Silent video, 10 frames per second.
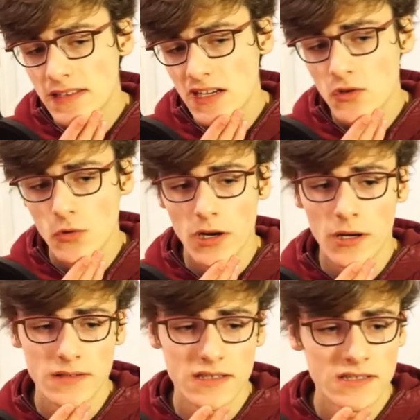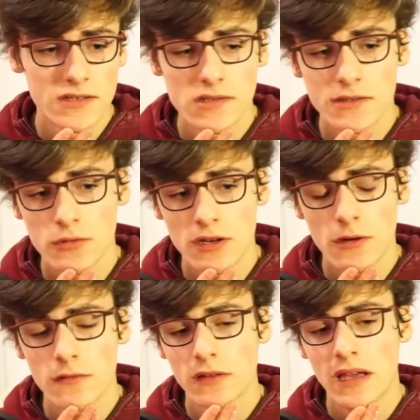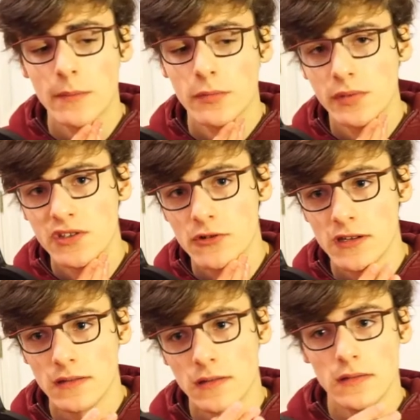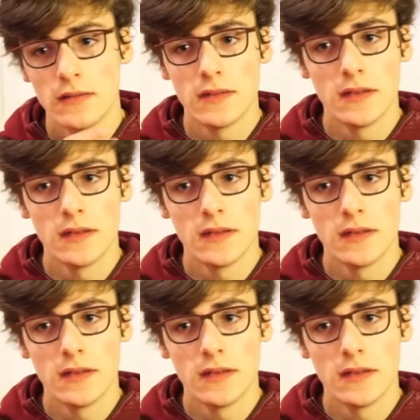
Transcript: technical artists do the overlap between